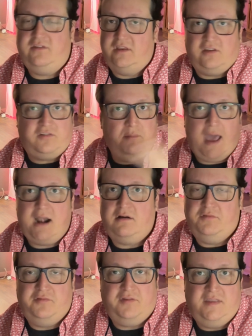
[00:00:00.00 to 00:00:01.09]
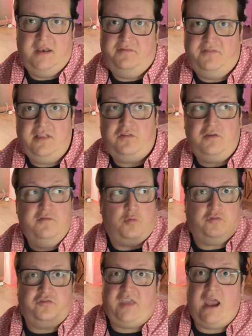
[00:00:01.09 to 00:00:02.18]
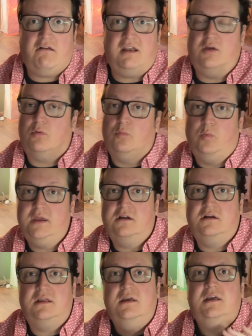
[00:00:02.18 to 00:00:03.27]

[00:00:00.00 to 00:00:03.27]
it doesn't matter if you find it offensive or scary or weird,